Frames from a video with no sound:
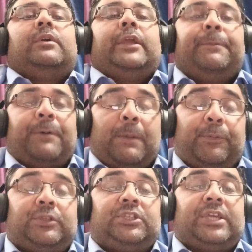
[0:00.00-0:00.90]
if
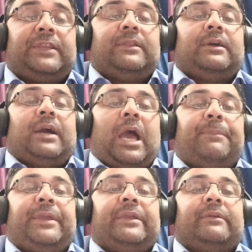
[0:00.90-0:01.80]
opposition
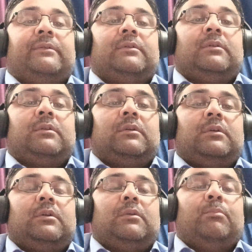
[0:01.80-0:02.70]
having
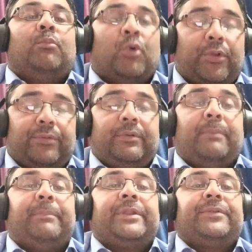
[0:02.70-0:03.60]
more
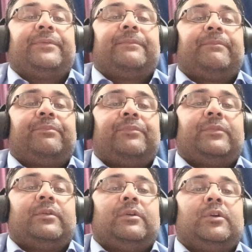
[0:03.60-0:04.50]
number,
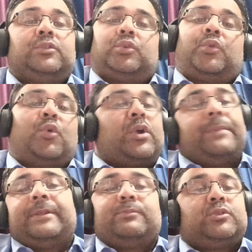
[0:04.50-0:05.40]
so no
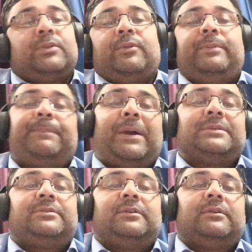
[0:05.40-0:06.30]
confidence motion will be
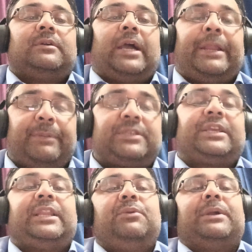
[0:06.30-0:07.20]
passed, and
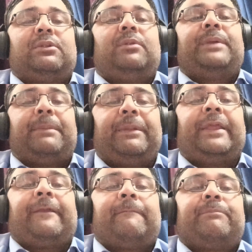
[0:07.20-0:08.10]
basically what will be
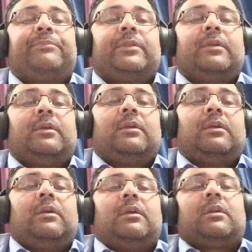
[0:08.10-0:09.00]
happening?
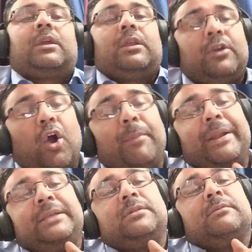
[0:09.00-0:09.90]

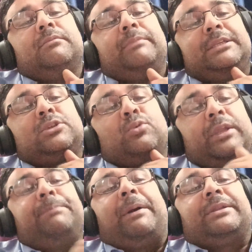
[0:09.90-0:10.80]
Government means
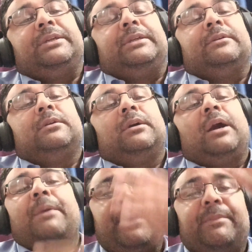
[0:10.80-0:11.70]
ruling party
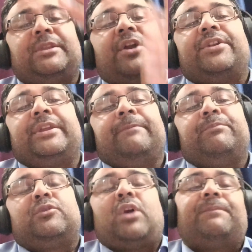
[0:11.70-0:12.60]
having majority,
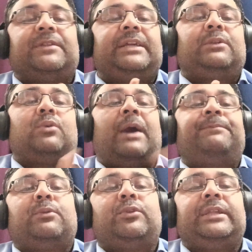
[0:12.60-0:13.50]
so after that,
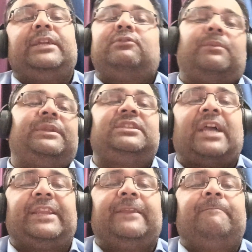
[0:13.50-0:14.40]
after voting, it will be
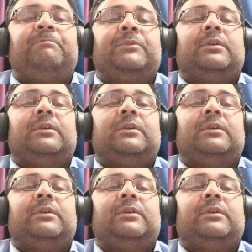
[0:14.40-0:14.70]
decided